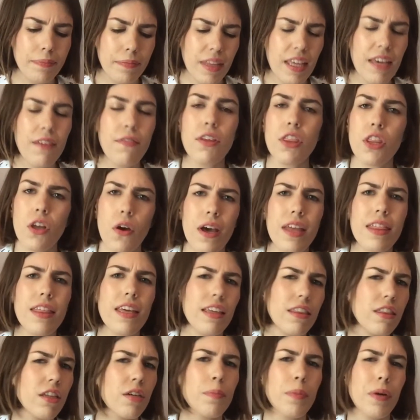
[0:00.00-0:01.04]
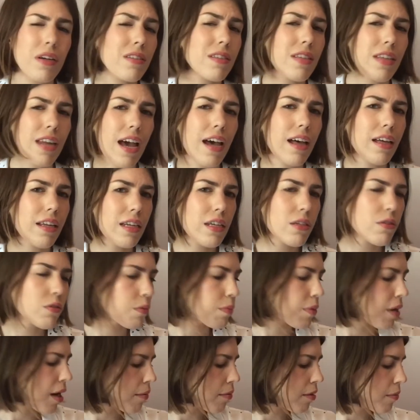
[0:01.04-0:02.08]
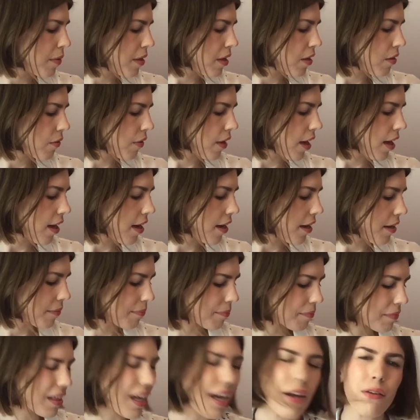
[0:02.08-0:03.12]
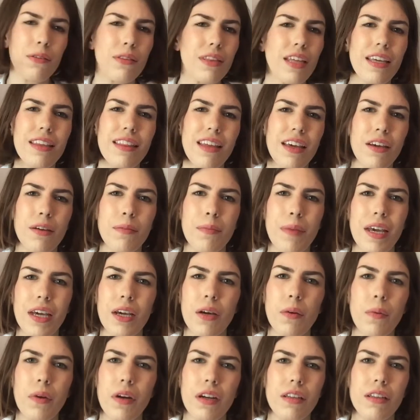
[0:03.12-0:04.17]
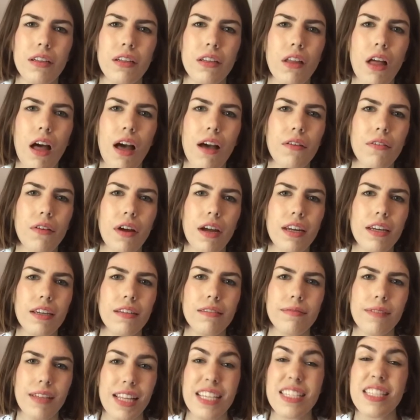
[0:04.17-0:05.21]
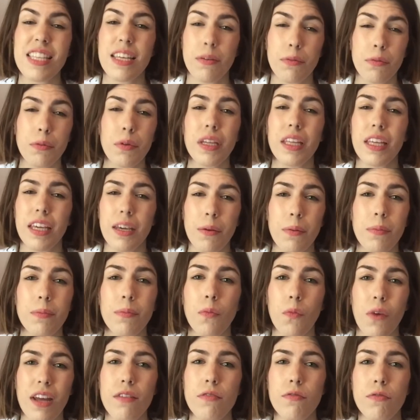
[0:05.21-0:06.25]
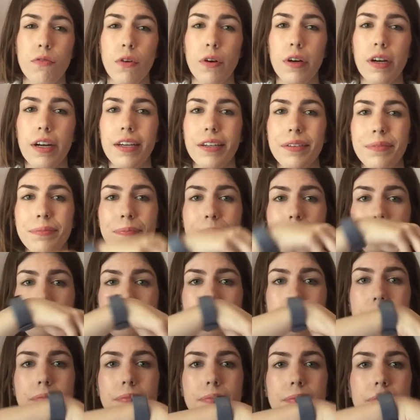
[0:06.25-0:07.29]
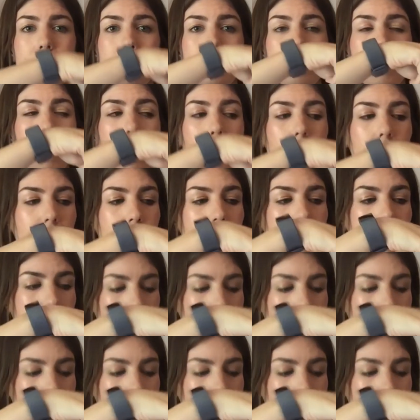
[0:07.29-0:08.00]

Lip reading: Even though I think their personalities would probably be okay, I don't think they could make it work in the long run unless they really went for it. Okay.